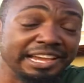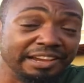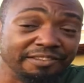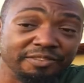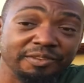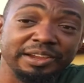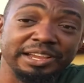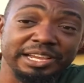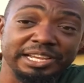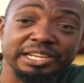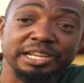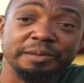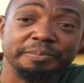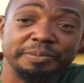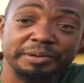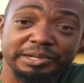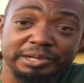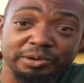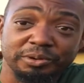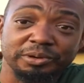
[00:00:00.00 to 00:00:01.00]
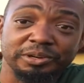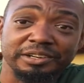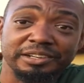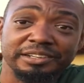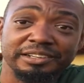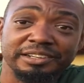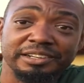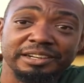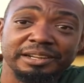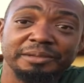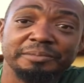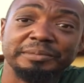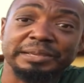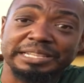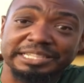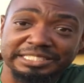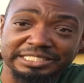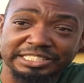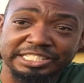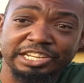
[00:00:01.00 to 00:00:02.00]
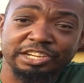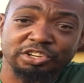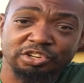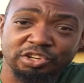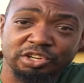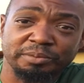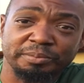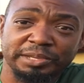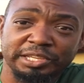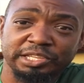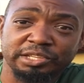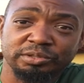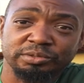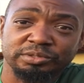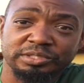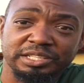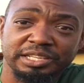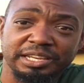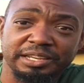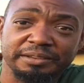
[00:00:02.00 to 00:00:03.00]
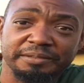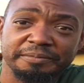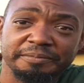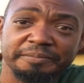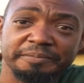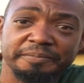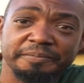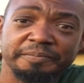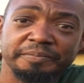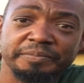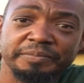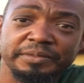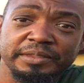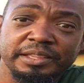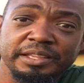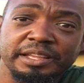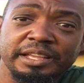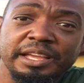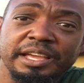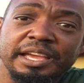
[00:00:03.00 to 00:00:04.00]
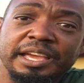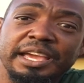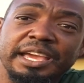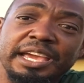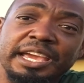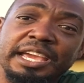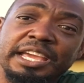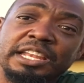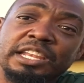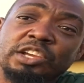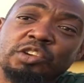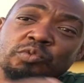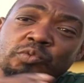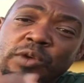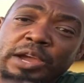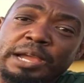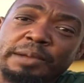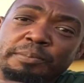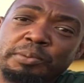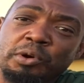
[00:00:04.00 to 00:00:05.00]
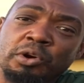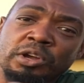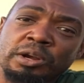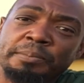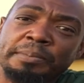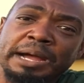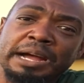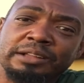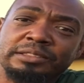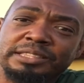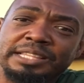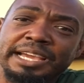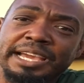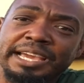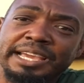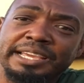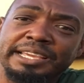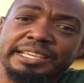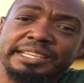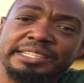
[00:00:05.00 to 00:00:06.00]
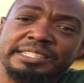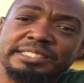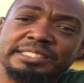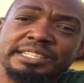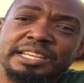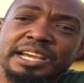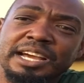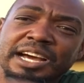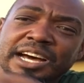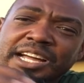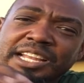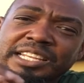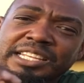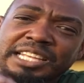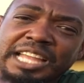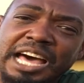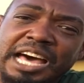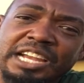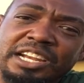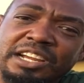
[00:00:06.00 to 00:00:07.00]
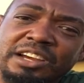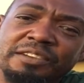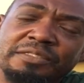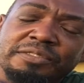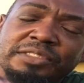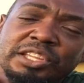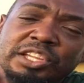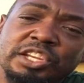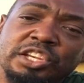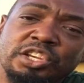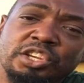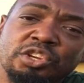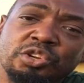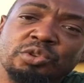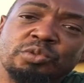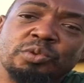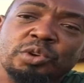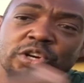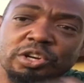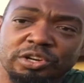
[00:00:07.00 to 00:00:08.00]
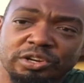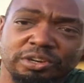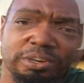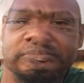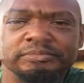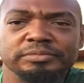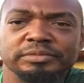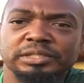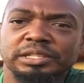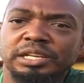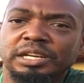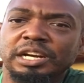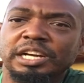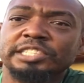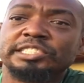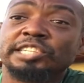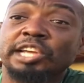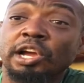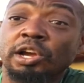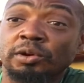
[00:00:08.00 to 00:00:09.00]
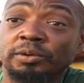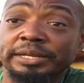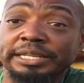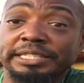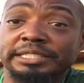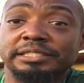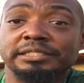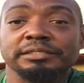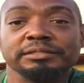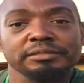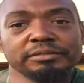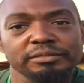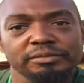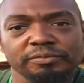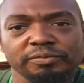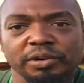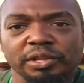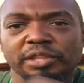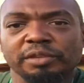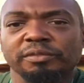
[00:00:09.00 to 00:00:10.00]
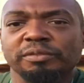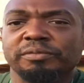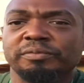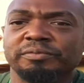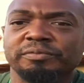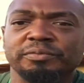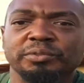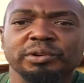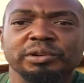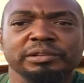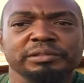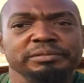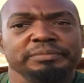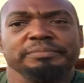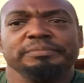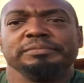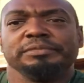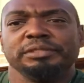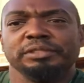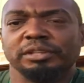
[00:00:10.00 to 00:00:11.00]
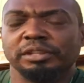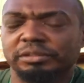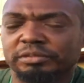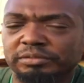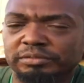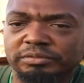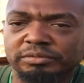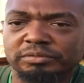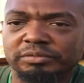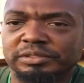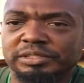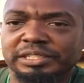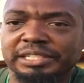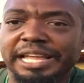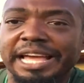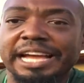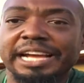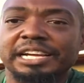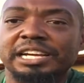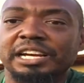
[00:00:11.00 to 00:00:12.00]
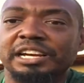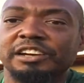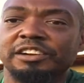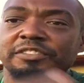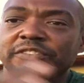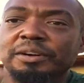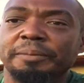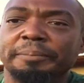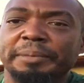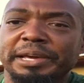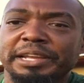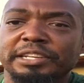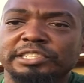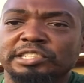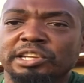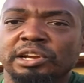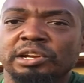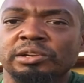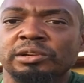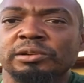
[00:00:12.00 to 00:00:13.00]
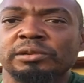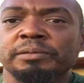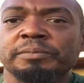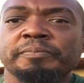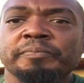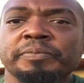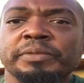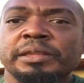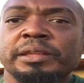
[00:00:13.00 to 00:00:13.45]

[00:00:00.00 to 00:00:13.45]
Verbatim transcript: ever end up in court because they're going to be using it. And the great part about that is a lot of the newer attorneys for the for you know lack of a better term